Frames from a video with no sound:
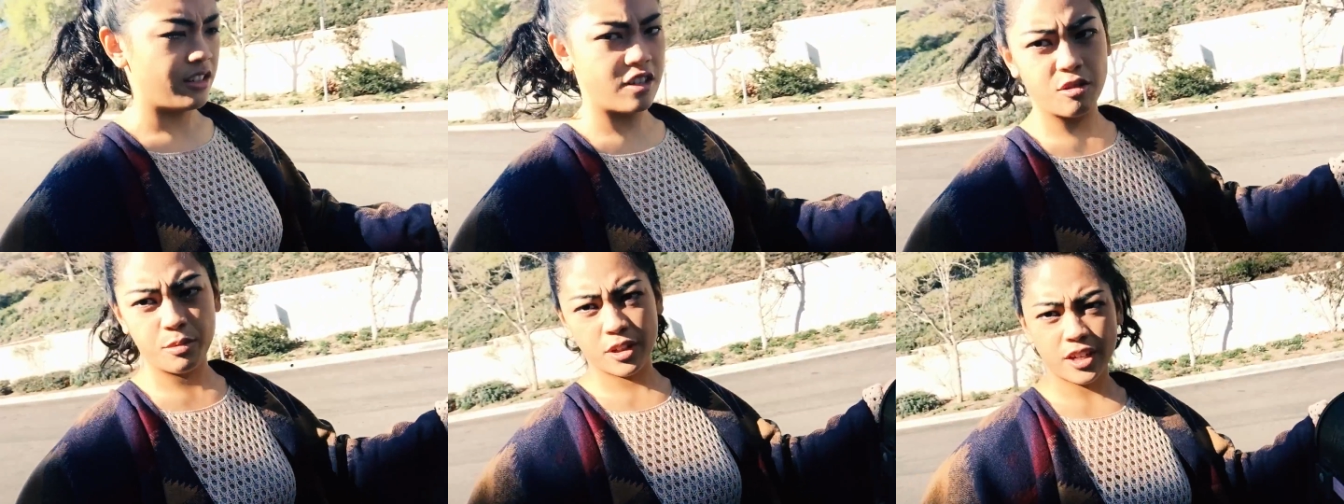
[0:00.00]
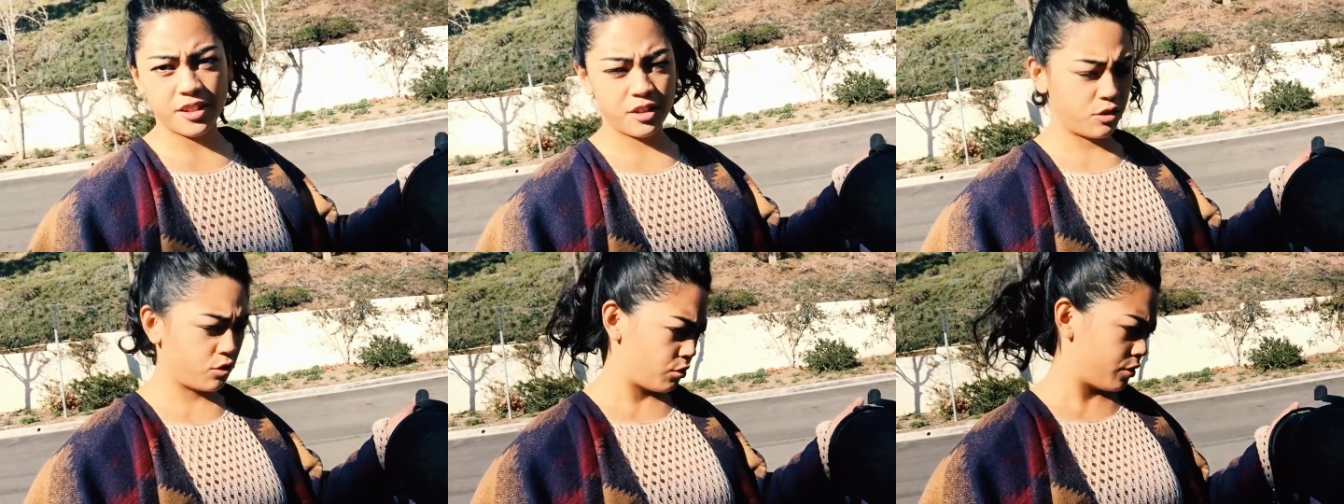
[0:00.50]
I hope you guys
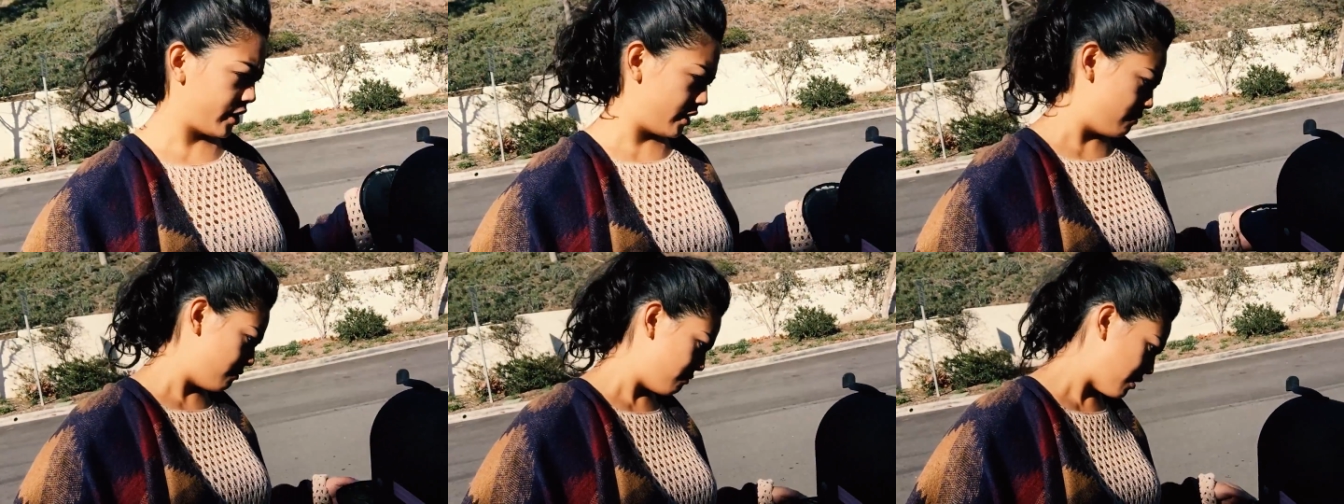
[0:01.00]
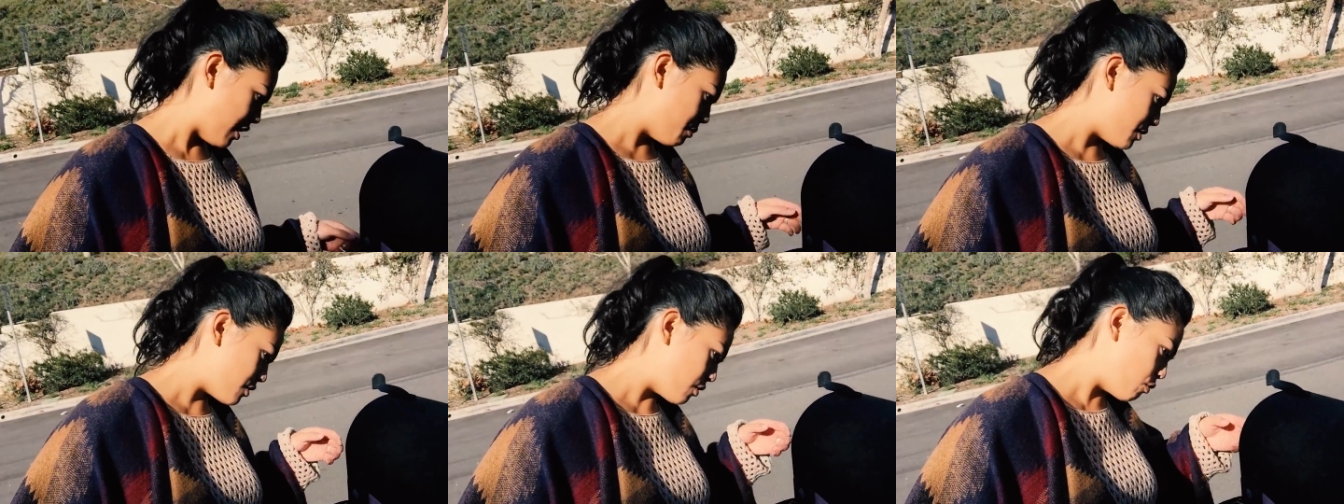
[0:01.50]
enjoyed
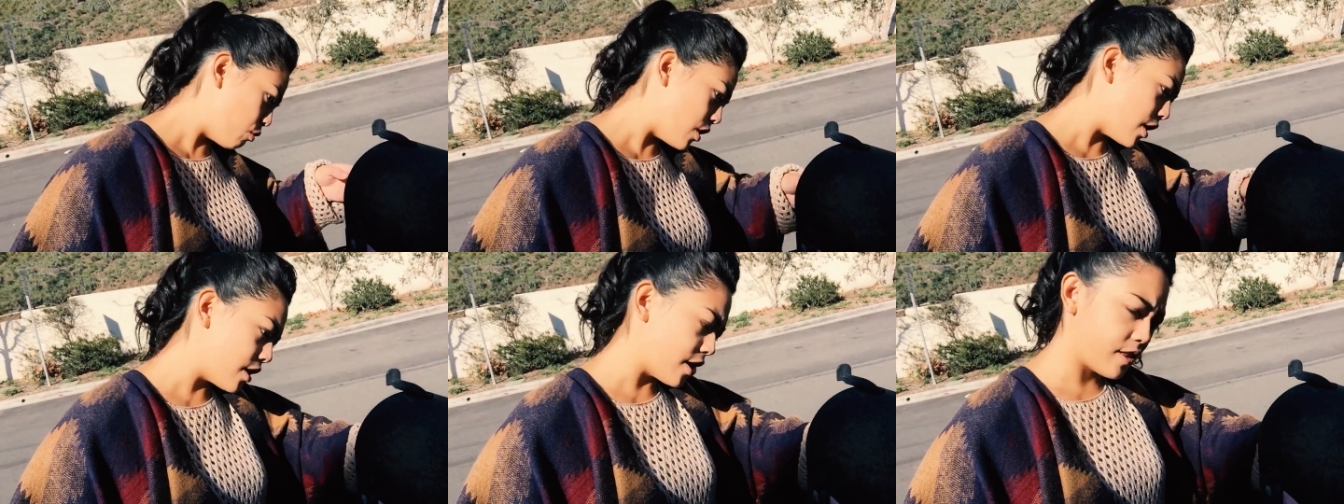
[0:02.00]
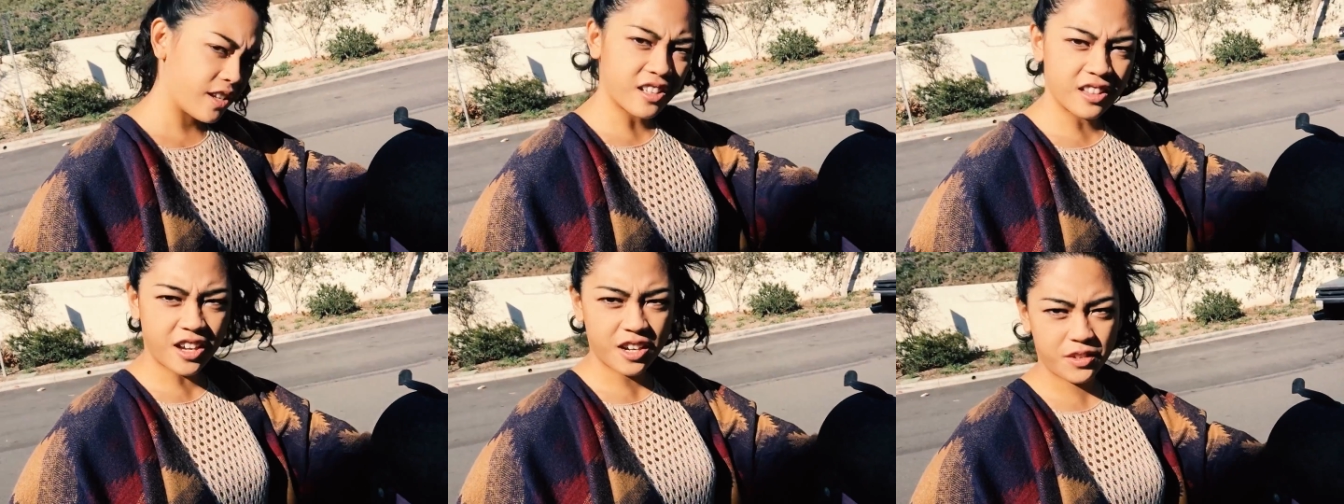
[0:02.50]
episode 1. I think a
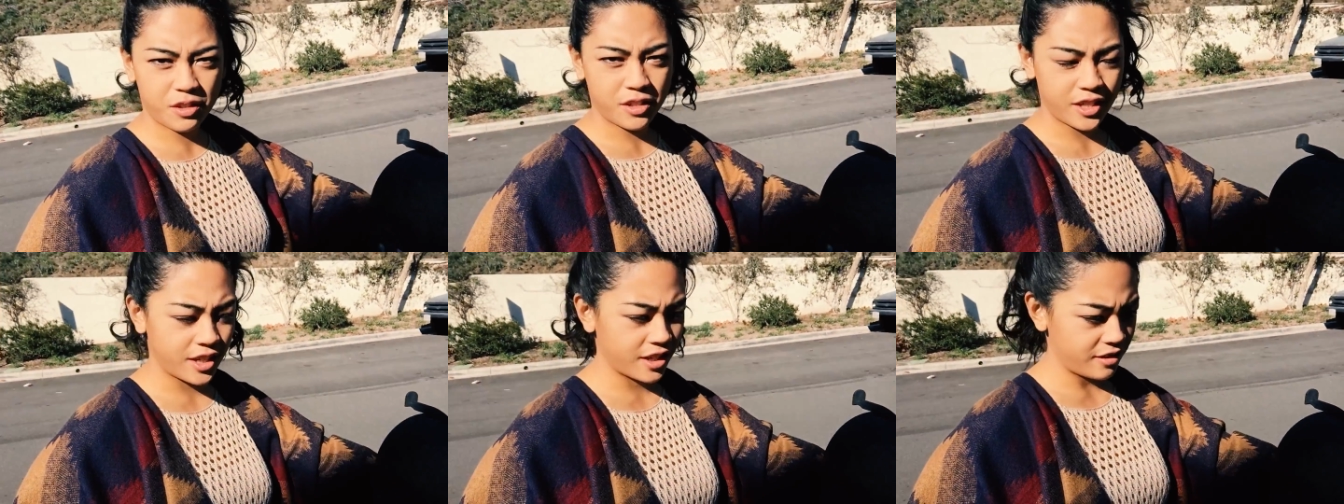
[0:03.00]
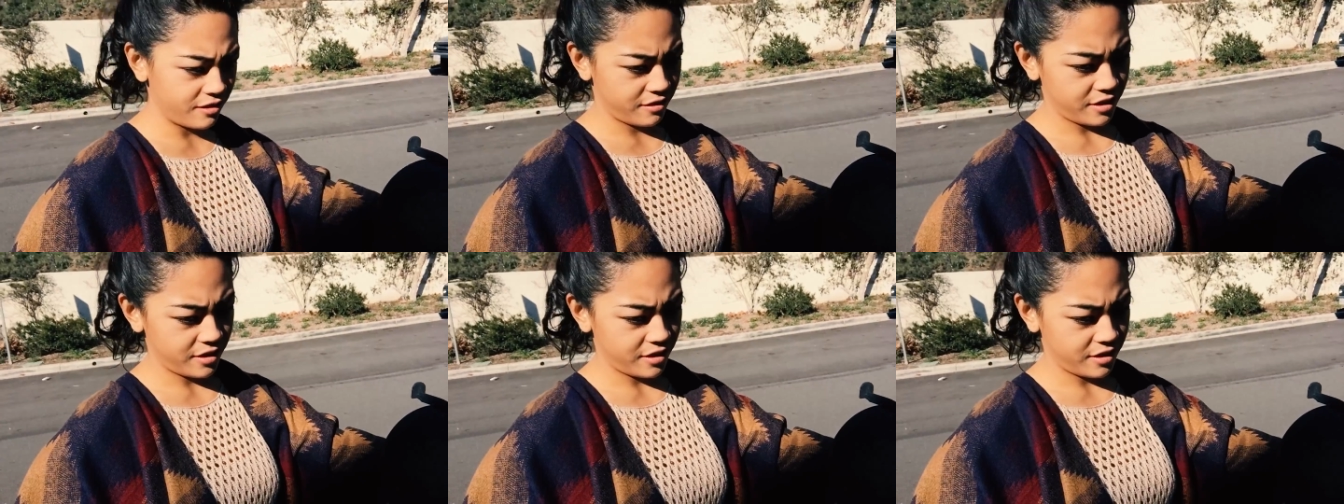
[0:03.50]
lot of you did.